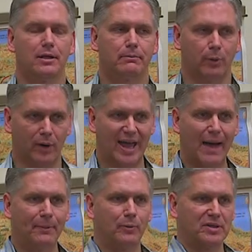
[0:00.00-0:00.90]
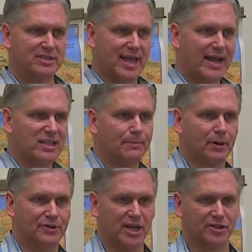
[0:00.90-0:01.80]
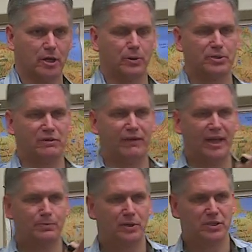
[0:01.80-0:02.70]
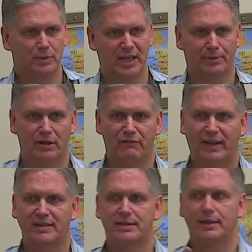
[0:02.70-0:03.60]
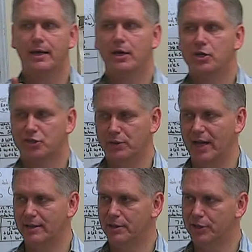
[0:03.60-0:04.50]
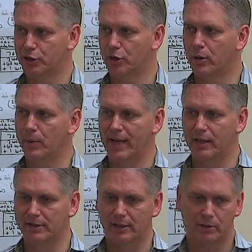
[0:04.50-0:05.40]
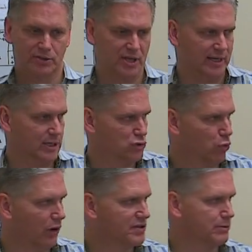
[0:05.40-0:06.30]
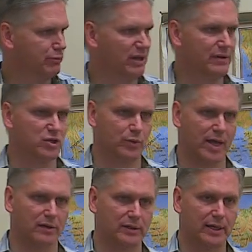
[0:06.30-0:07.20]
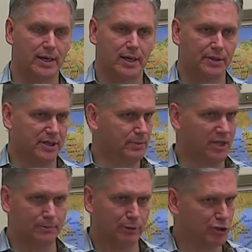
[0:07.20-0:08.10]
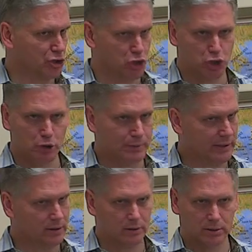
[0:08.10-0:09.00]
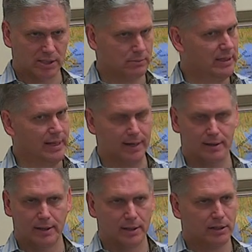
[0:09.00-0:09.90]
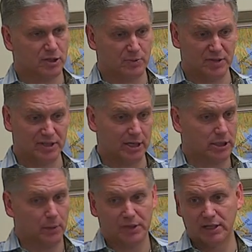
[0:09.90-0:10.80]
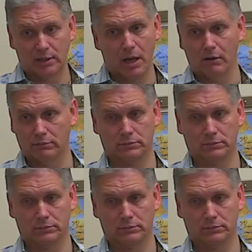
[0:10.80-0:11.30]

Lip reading: But what happened? We stacked up on technology advancements and we kept on advancing so that the current reality looks like it dwarfs the previous reality. Doesn't mean the other person's stupid. Doesn't mean that. Just means they didn't know what they didn't know.